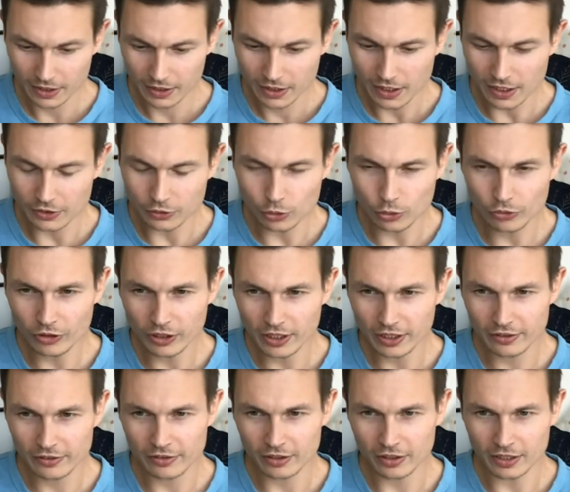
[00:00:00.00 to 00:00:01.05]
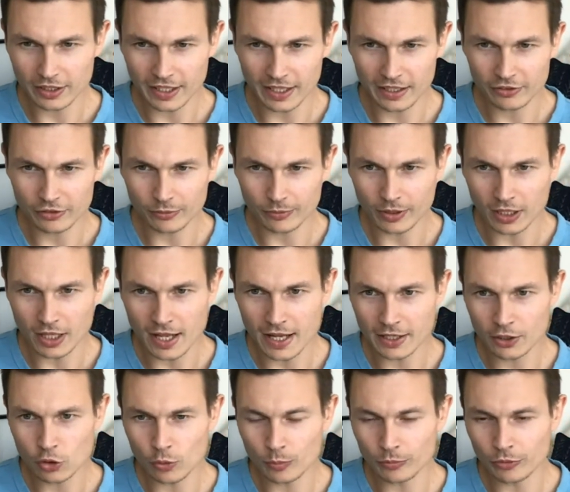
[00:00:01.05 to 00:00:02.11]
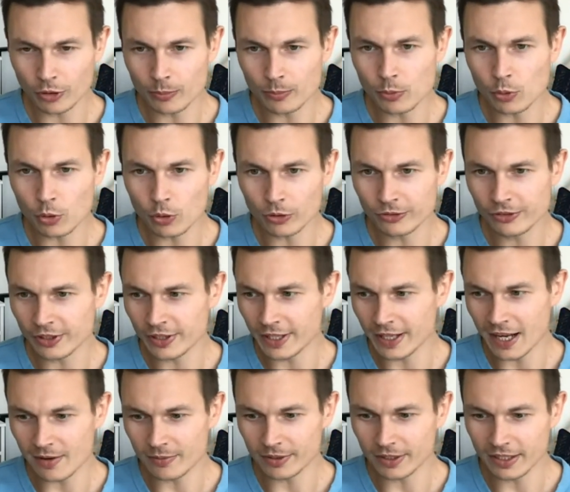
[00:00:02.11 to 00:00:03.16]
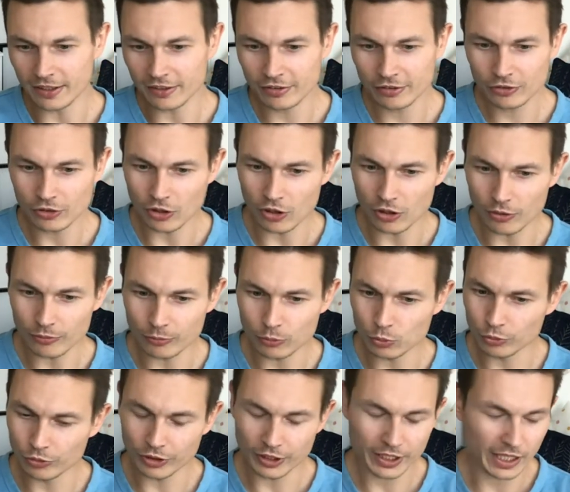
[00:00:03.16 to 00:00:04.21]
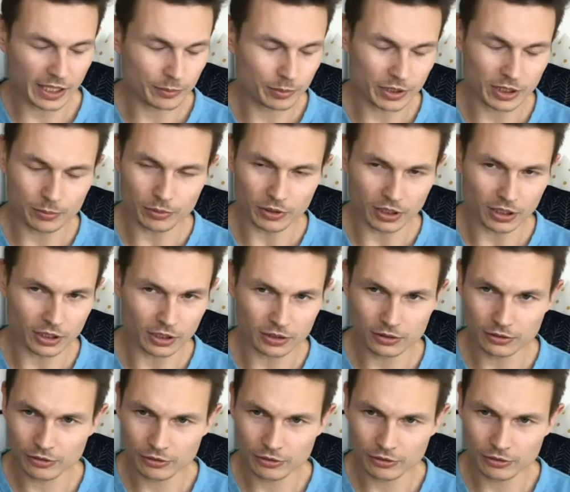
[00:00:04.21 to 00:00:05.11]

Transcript: And usually it's a case of a client comes on board and they have a list of 100K people,